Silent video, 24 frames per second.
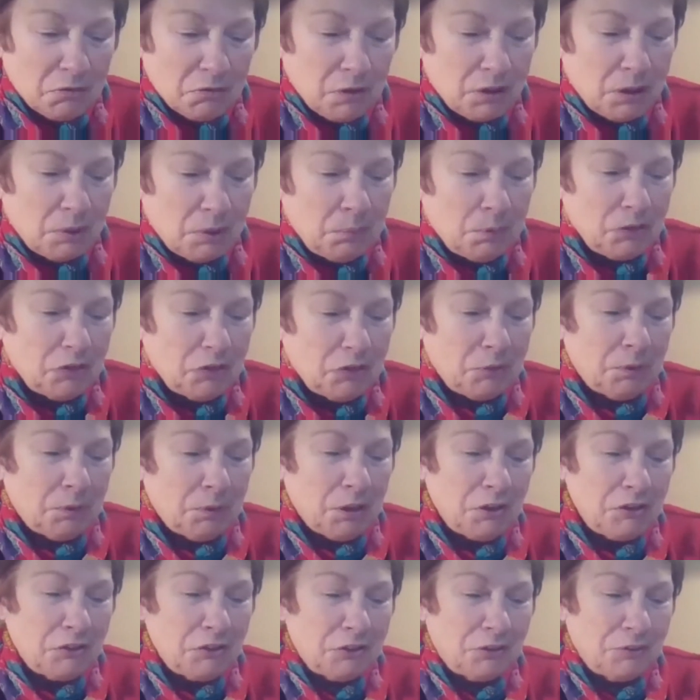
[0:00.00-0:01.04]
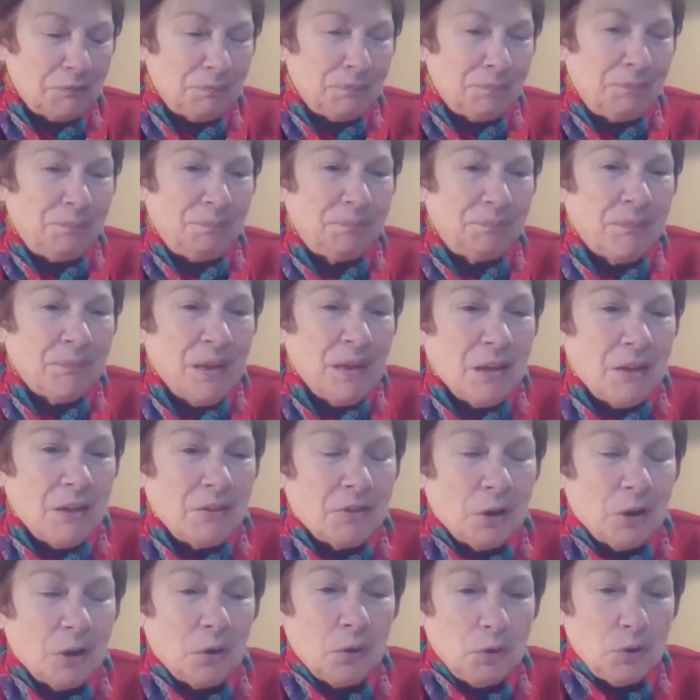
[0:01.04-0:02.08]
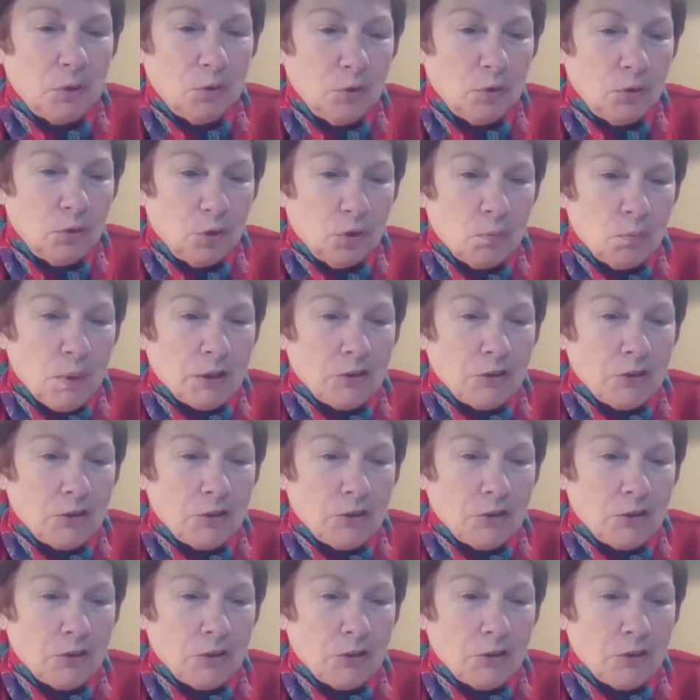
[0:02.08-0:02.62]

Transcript: like a very busy person. So you